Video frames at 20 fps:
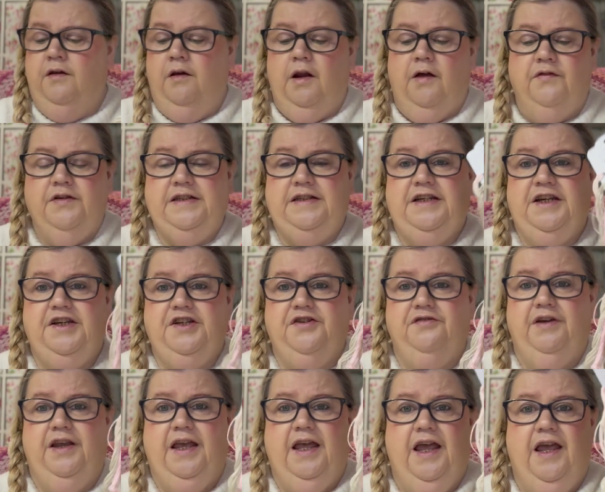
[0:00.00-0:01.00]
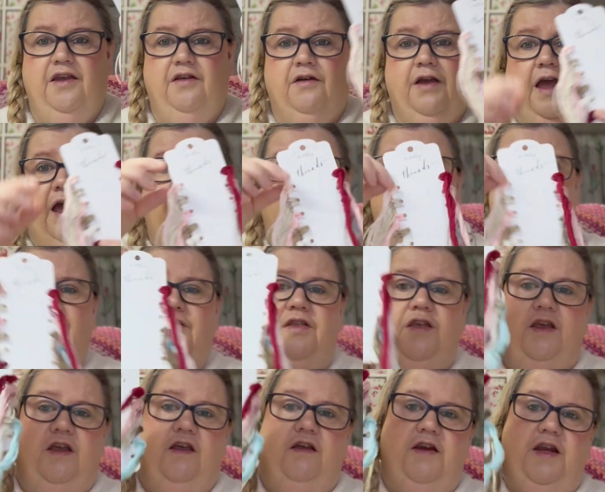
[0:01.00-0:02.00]
love a stationery kit. You get
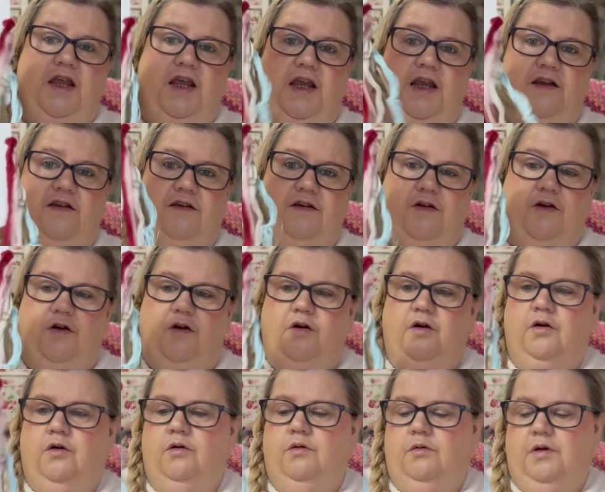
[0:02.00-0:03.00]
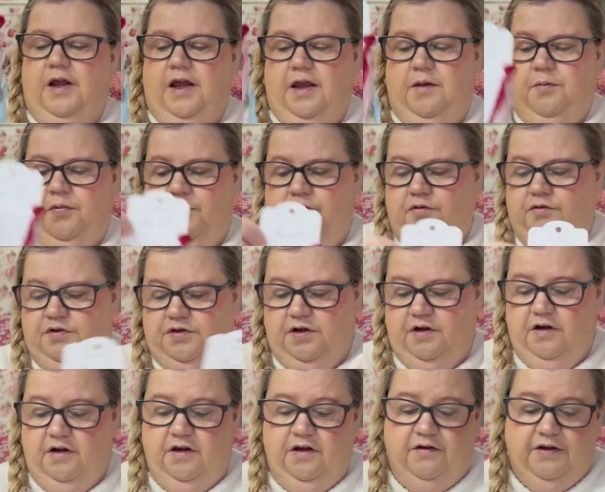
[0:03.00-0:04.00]
everything you need, all labelled.
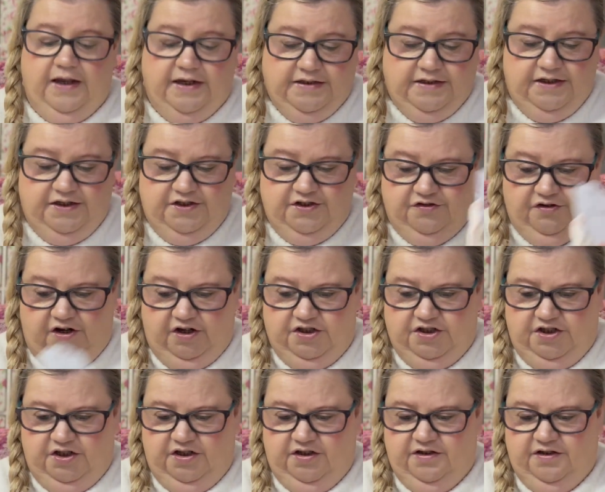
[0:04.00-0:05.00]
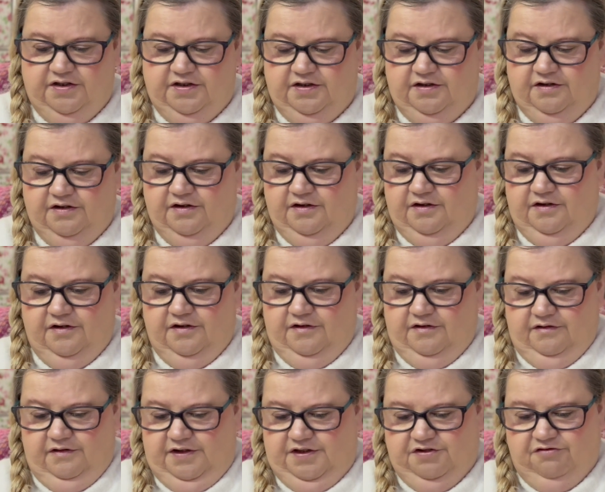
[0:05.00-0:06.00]
You get instructions.
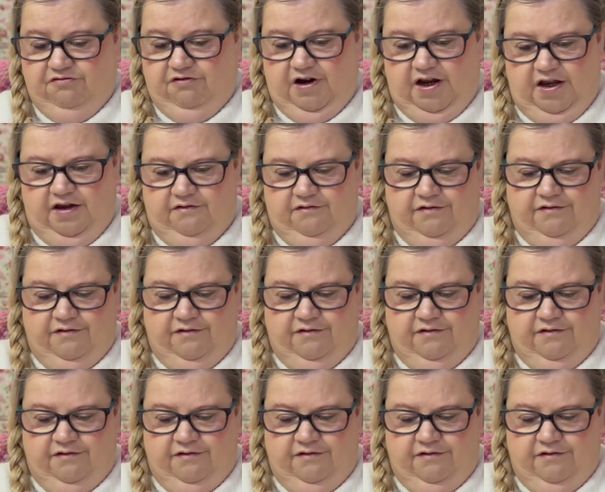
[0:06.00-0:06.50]
It's great.